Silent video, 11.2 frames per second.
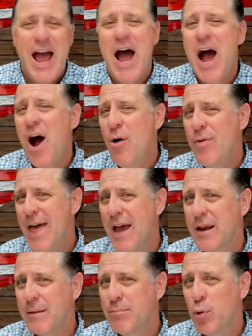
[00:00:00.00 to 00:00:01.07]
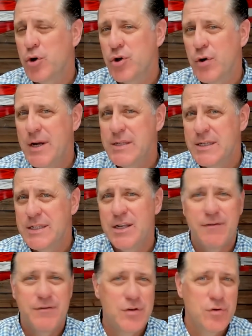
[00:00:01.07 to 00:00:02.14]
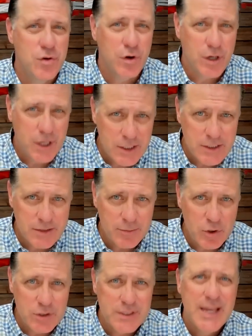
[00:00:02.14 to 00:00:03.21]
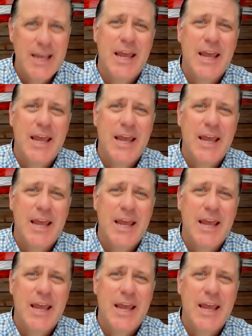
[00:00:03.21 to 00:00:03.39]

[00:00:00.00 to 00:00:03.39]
how that portrays itself to your customers,